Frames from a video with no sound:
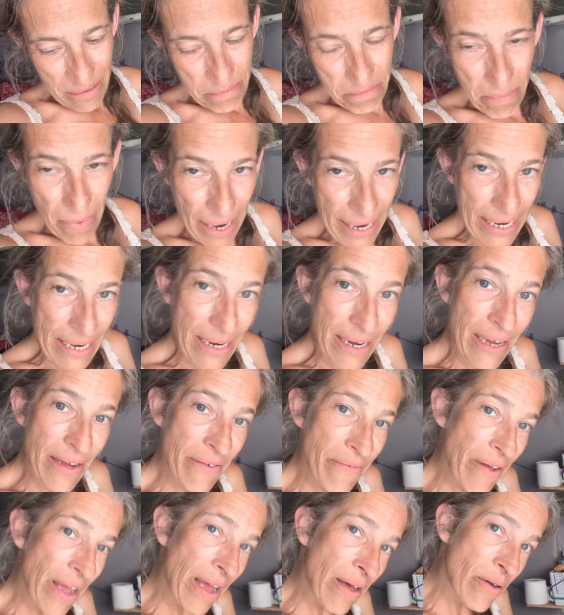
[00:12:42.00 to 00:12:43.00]
might
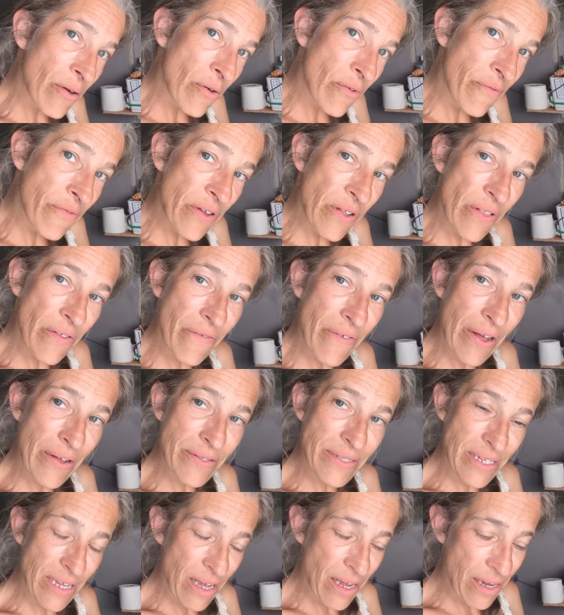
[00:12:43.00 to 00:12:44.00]
have had her fill of
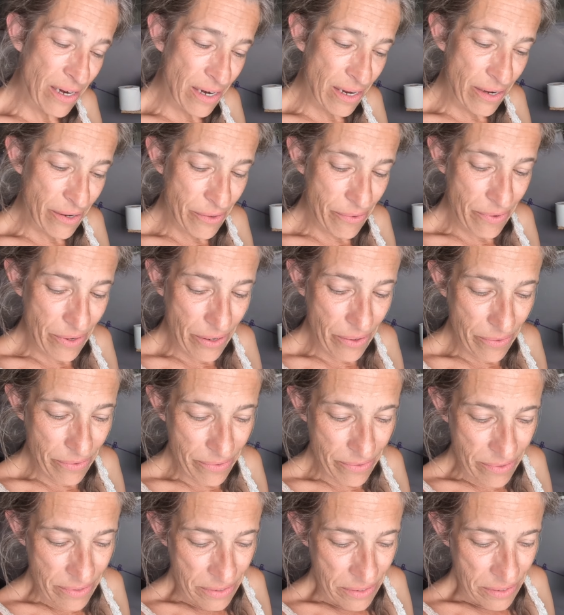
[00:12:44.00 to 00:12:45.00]
outside, I don't know.